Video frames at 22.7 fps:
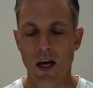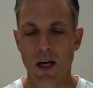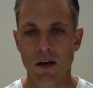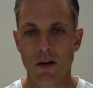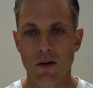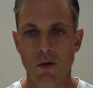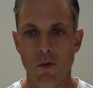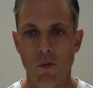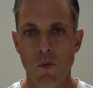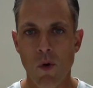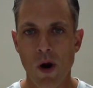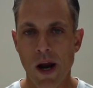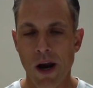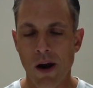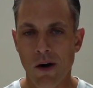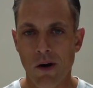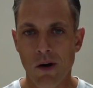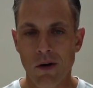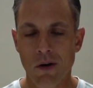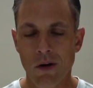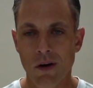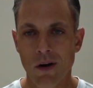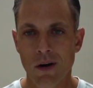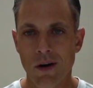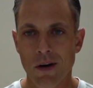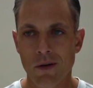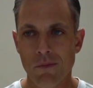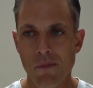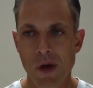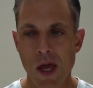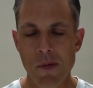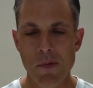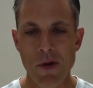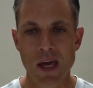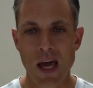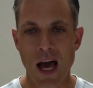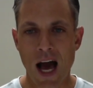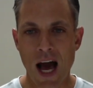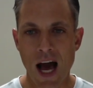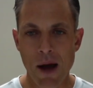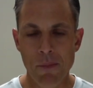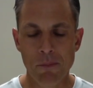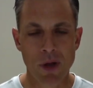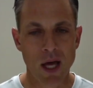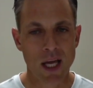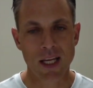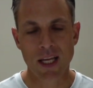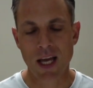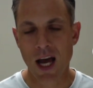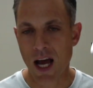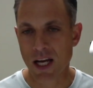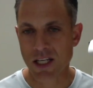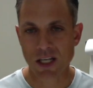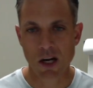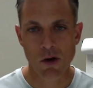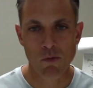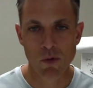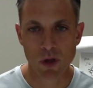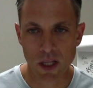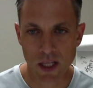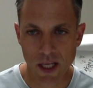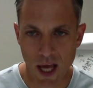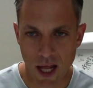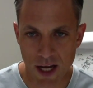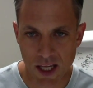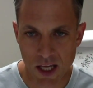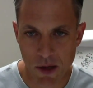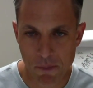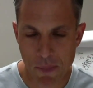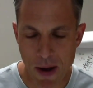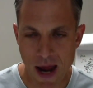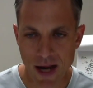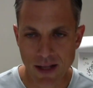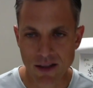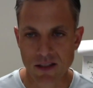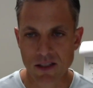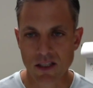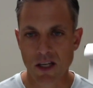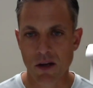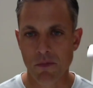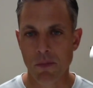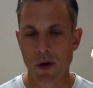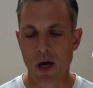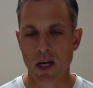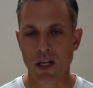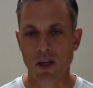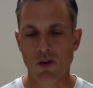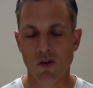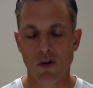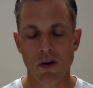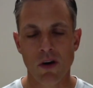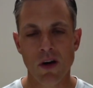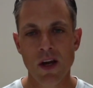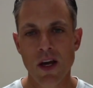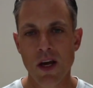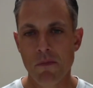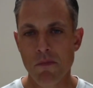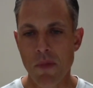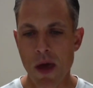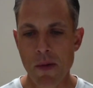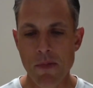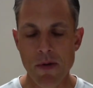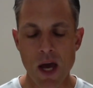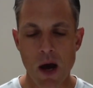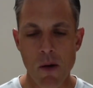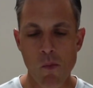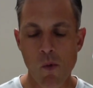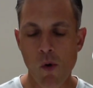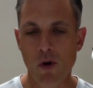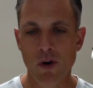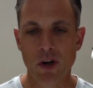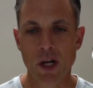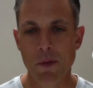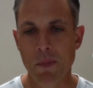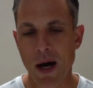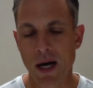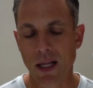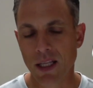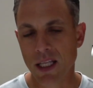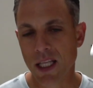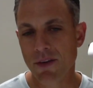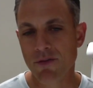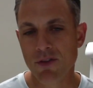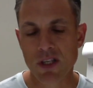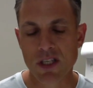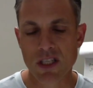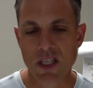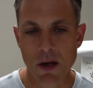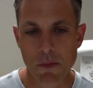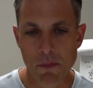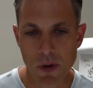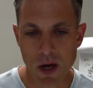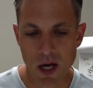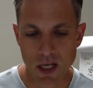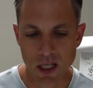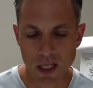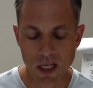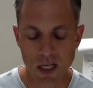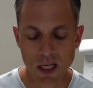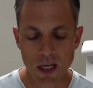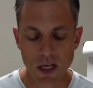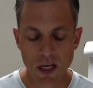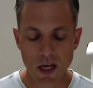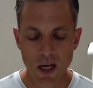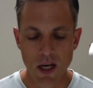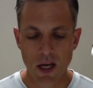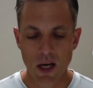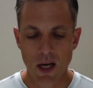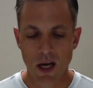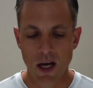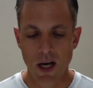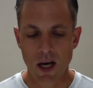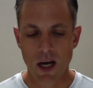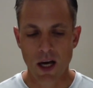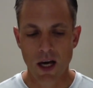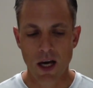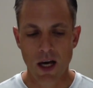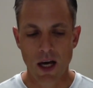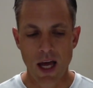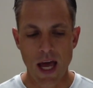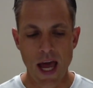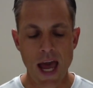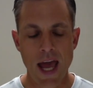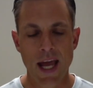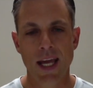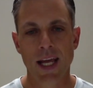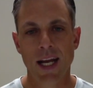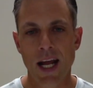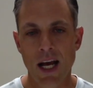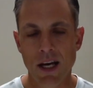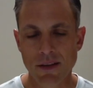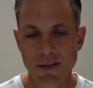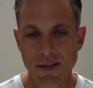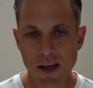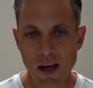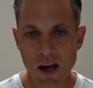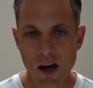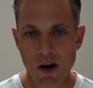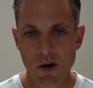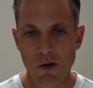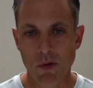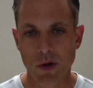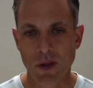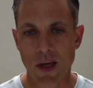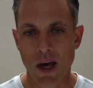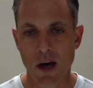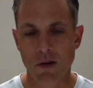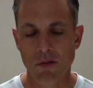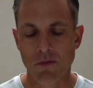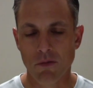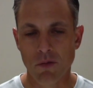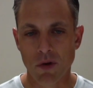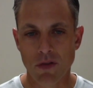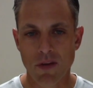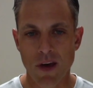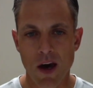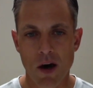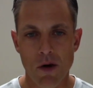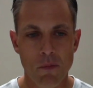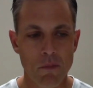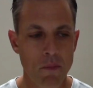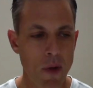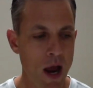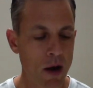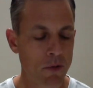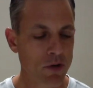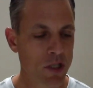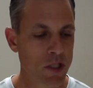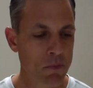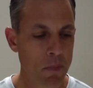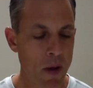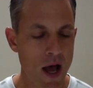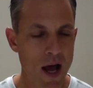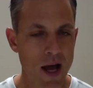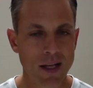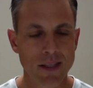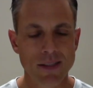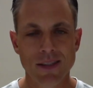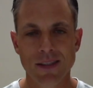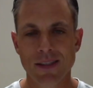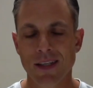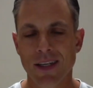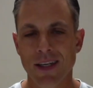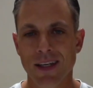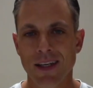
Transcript: where maybe I'm like, gosh, I really got to get back to somebody, or maybe I'm worried about leaving somebody hanging out there without my response.